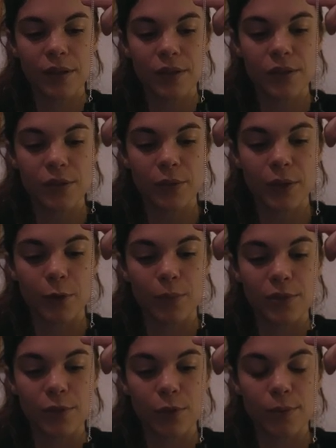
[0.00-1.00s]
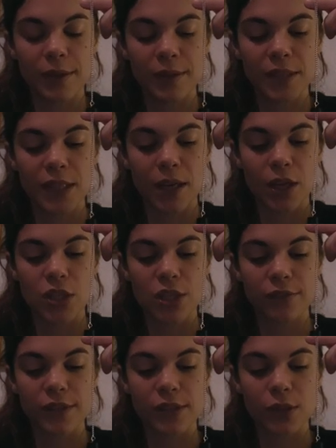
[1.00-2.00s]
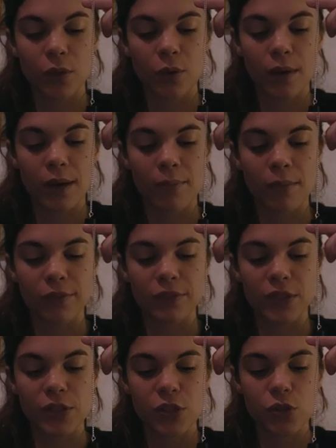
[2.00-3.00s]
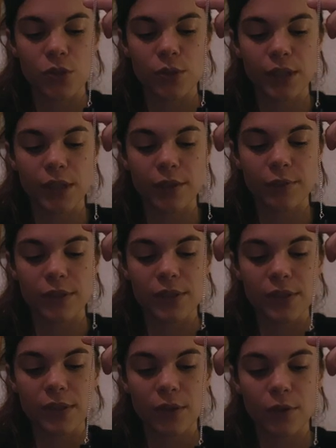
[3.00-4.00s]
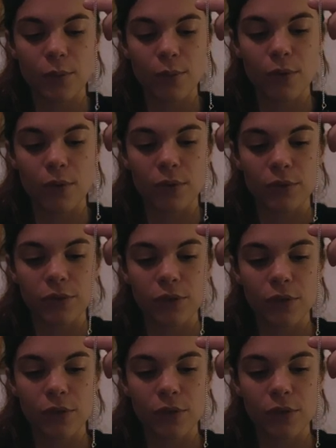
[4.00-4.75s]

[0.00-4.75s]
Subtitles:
So we're absorbing the energy of this Ogham, of this tree, of this thunderbolt.